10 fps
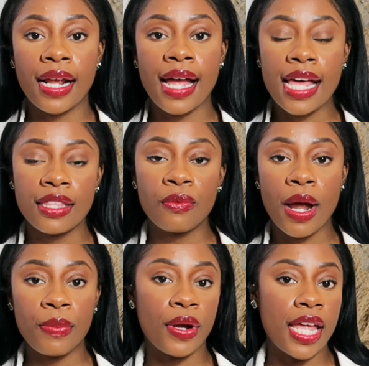I got the
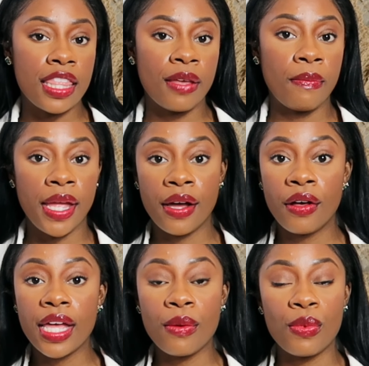romper in the
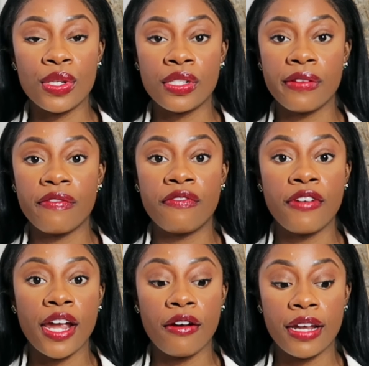mail, it was
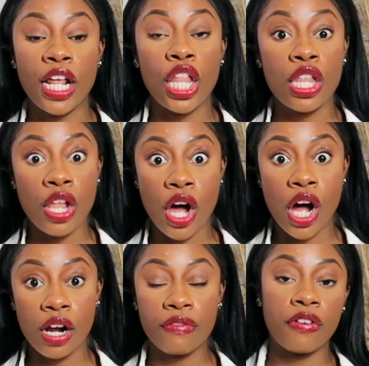very
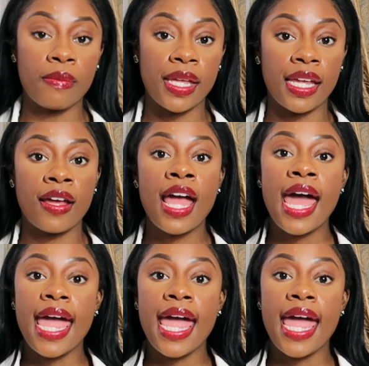long for me,